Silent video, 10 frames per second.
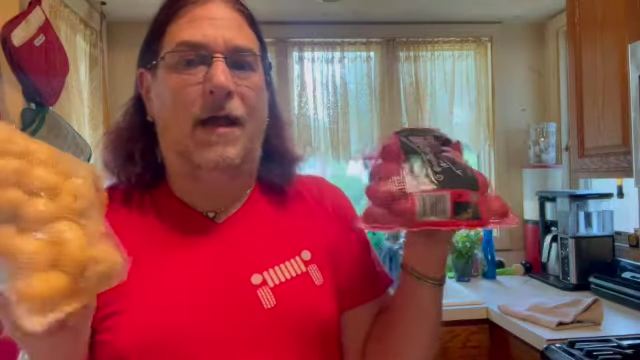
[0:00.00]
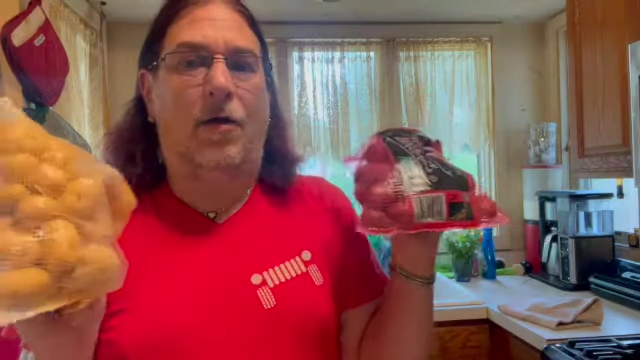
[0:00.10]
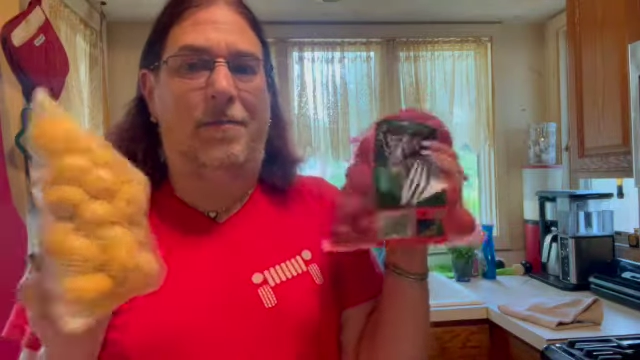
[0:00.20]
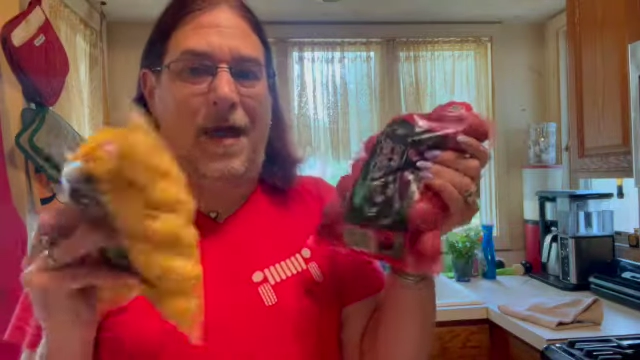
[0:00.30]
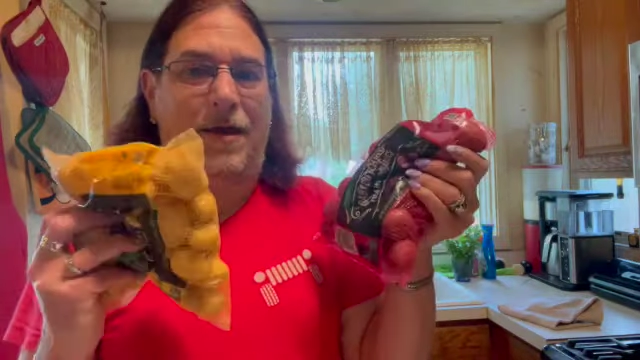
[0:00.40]

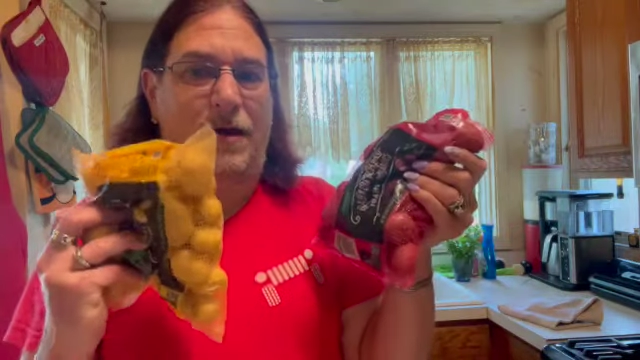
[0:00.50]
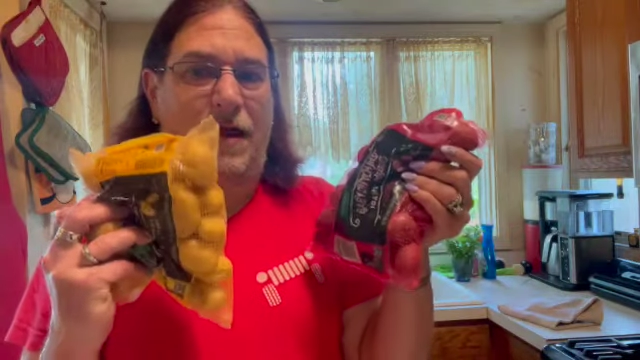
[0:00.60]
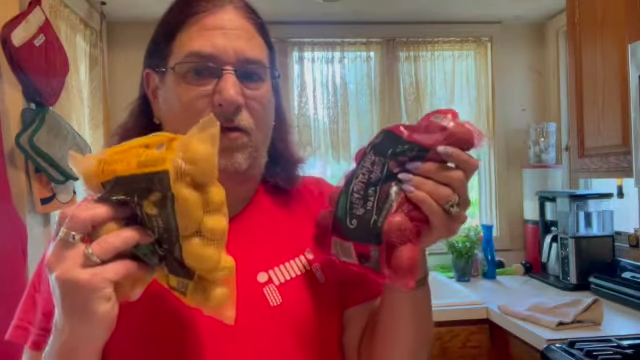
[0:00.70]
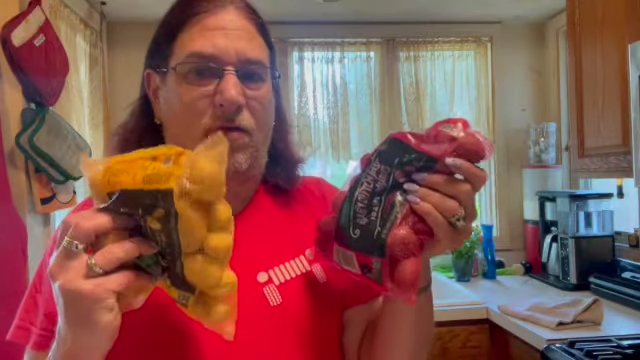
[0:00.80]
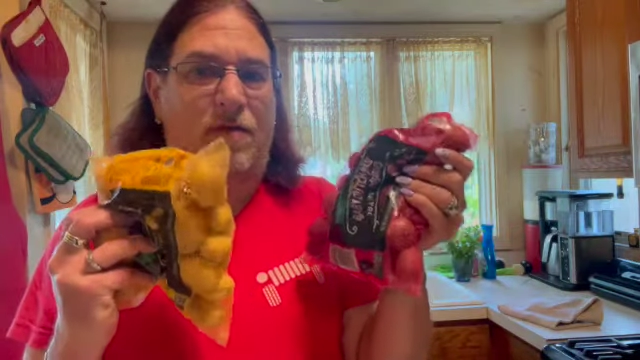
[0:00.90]
Now, am I going to
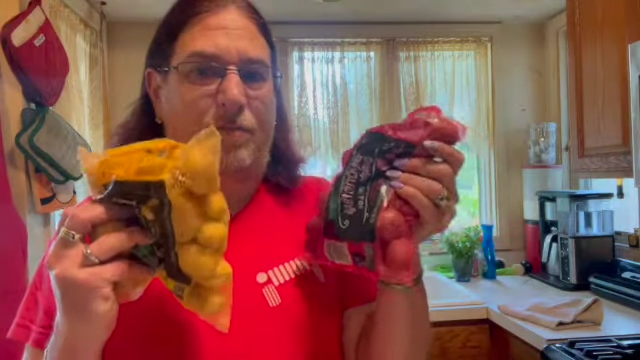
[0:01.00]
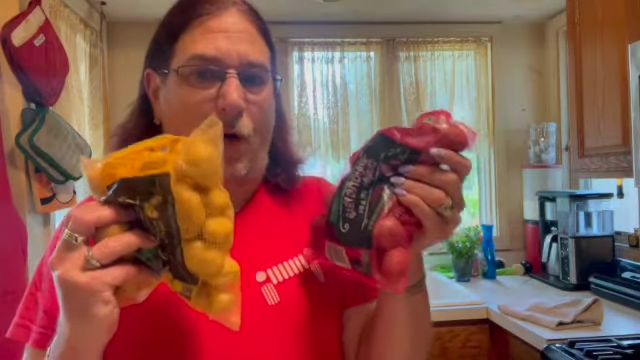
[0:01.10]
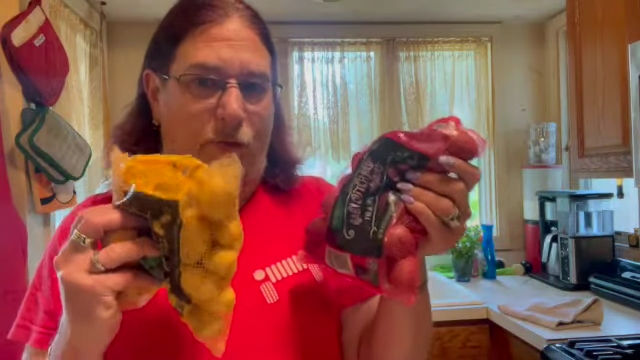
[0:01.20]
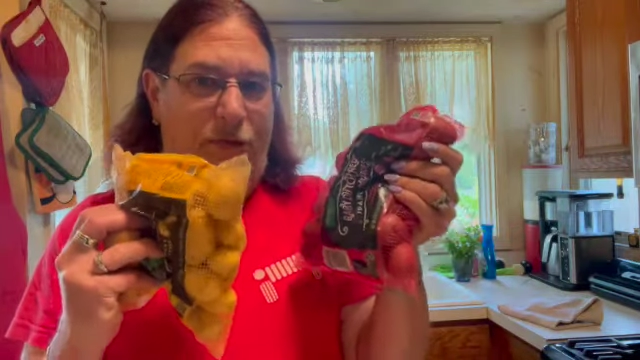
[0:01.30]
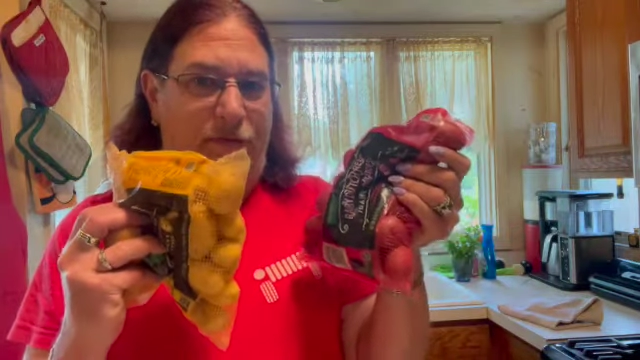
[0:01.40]
use
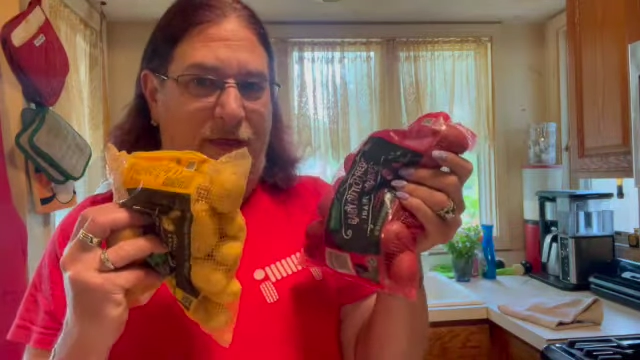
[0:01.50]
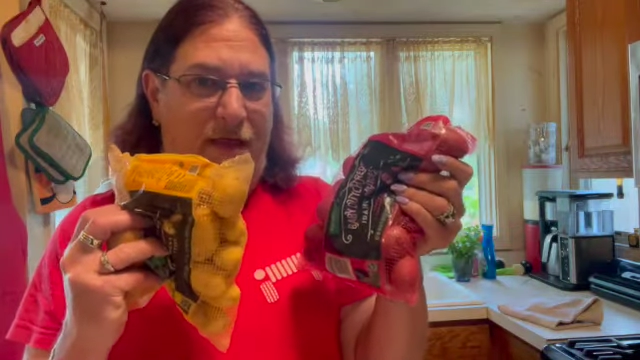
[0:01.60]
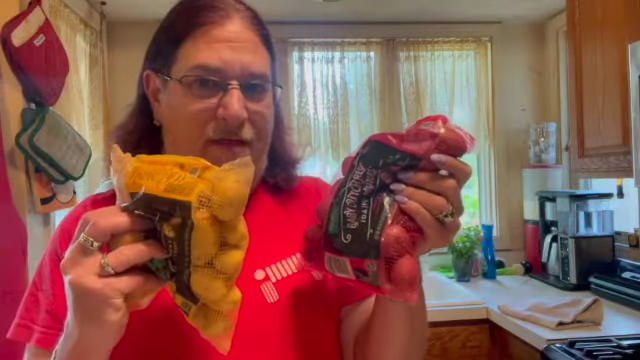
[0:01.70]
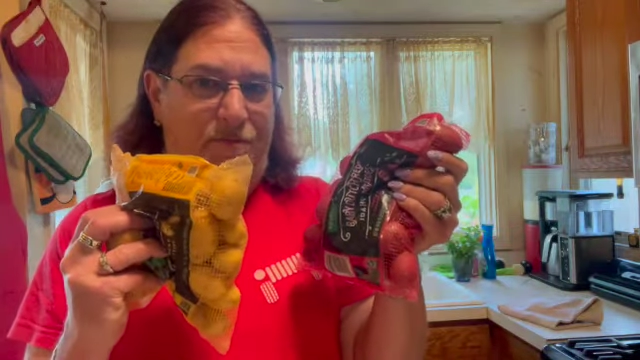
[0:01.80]
both of these